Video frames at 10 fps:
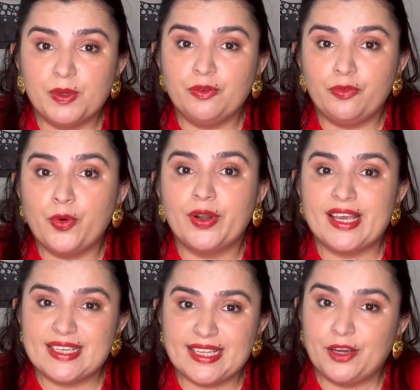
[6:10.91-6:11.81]
been 4
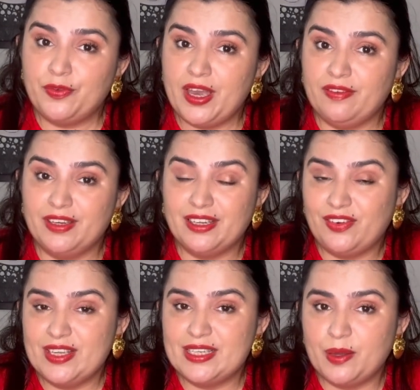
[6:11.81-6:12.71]
days that we have
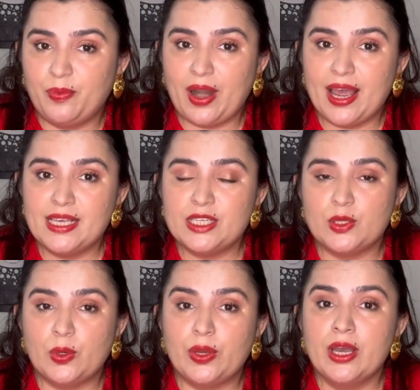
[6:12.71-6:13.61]
increased the price.
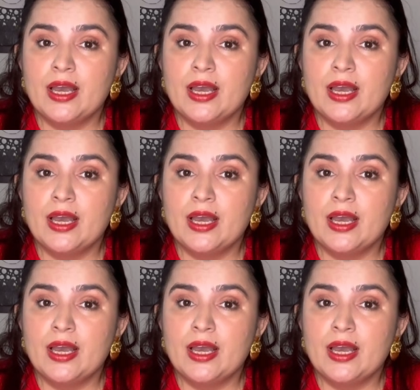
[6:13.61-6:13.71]
So